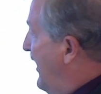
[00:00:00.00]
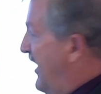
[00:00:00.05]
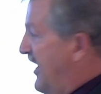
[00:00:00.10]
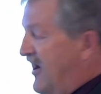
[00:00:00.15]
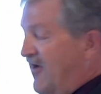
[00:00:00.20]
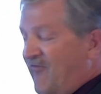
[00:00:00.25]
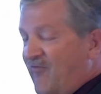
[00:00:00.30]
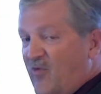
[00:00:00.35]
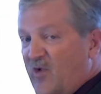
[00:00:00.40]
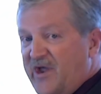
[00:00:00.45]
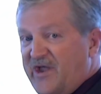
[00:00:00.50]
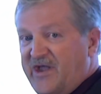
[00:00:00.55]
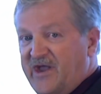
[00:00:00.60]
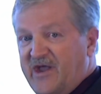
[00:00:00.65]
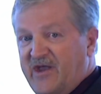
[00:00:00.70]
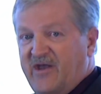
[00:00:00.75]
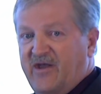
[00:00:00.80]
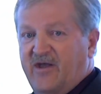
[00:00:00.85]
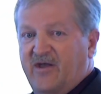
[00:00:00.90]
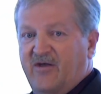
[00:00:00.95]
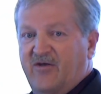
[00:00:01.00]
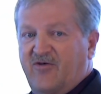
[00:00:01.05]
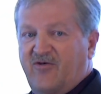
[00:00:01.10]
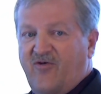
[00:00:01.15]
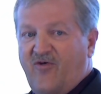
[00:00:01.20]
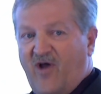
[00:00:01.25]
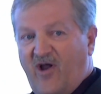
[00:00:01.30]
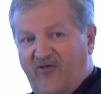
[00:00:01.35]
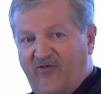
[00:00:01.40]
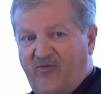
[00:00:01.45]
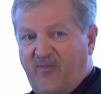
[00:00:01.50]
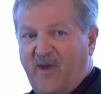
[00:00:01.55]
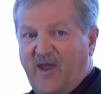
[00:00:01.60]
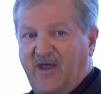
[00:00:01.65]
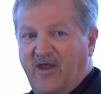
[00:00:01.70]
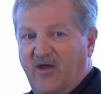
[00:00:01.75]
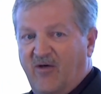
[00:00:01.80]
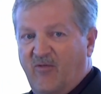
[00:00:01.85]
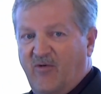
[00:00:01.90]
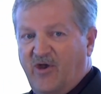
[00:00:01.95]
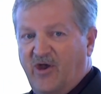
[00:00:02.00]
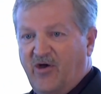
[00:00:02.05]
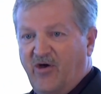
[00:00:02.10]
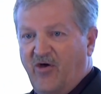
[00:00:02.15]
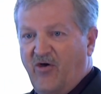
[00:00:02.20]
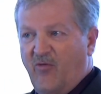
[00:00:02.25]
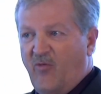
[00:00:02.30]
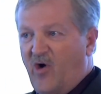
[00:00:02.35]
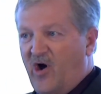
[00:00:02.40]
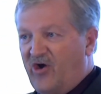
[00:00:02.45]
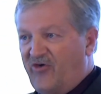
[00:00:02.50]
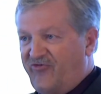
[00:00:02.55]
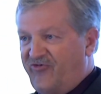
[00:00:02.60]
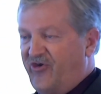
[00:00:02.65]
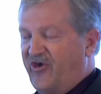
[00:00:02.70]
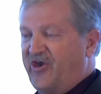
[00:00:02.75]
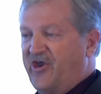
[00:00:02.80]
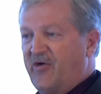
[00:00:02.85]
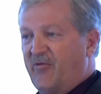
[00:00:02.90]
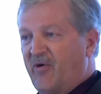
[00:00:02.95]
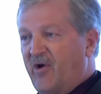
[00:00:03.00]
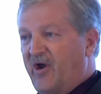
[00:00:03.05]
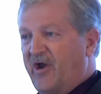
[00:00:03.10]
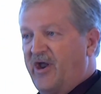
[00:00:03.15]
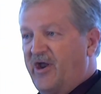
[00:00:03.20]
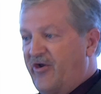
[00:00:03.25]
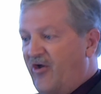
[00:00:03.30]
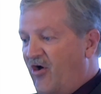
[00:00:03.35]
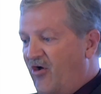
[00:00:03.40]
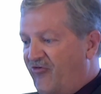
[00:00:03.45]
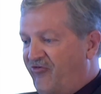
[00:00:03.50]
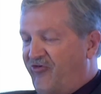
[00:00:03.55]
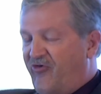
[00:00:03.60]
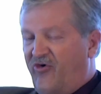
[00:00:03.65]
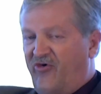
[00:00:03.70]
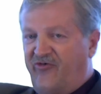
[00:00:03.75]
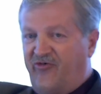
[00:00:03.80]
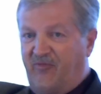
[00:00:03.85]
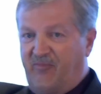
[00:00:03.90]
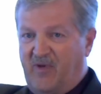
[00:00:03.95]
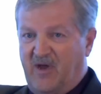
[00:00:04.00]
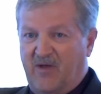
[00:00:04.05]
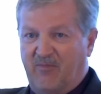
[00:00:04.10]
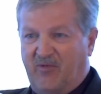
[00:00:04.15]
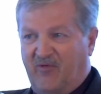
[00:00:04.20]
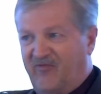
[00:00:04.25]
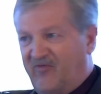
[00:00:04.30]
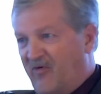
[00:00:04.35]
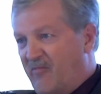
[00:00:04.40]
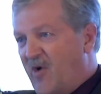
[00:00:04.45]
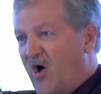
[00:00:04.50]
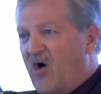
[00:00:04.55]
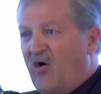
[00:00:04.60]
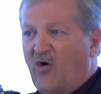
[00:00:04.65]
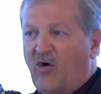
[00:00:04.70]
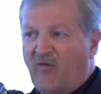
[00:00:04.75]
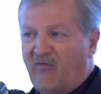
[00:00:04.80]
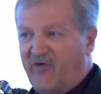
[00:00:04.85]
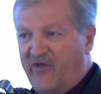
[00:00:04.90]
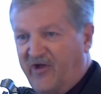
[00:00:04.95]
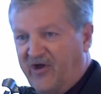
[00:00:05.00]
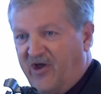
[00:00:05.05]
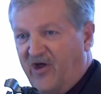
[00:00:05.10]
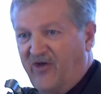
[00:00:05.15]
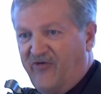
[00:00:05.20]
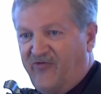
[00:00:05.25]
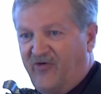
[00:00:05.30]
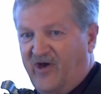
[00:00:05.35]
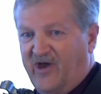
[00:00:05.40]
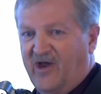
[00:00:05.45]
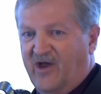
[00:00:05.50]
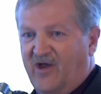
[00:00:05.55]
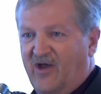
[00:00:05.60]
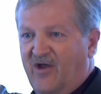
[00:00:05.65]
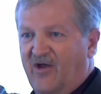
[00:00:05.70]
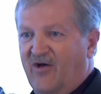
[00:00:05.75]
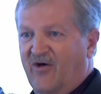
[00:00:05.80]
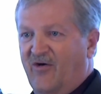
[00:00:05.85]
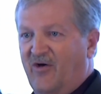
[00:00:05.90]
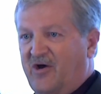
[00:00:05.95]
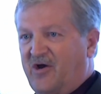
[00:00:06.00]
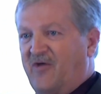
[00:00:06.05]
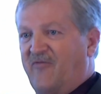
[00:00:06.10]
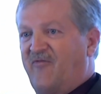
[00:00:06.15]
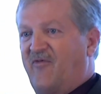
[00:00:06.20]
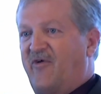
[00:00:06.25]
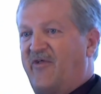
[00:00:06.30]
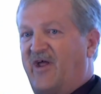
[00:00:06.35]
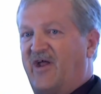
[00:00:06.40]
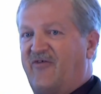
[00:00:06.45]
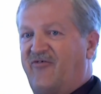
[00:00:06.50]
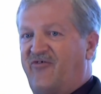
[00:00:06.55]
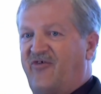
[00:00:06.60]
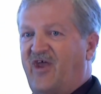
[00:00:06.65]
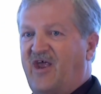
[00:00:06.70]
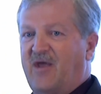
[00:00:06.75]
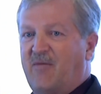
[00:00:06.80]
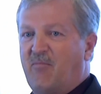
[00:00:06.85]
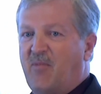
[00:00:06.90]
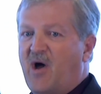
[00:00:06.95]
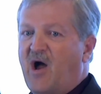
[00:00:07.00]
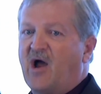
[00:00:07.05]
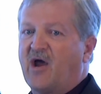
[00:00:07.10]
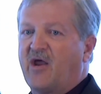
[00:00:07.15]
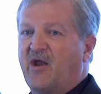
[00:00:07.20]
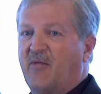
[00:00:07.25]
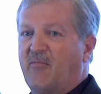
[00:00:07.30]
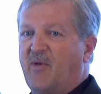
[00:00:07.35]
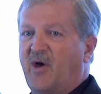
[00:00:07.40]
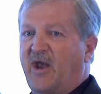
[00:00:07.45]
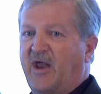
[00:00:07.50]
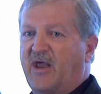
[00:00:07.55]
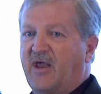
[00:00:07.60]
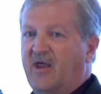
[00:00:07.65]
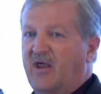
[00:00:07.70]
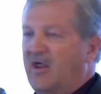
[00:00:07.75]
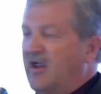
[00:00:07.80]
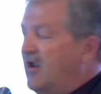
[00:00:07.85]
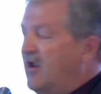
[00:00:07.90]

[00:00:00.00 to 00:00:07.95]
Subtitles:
If we didn't, trust me, when you go to Washington, you run into all sorts of people from all over the country looking for that same pocket of money.